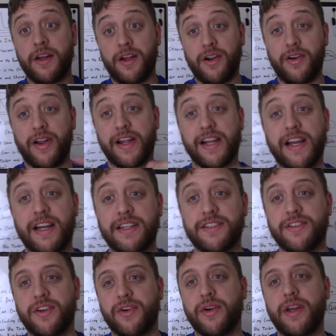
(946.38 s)
Alright guys,
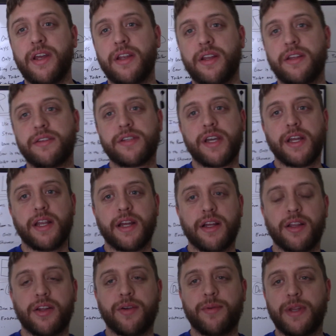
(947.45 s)
so it is getting a
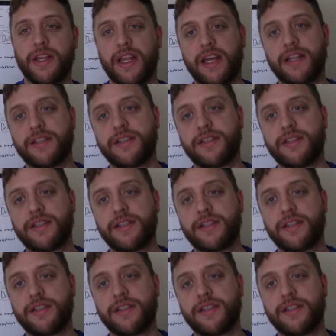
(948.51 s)
little bit late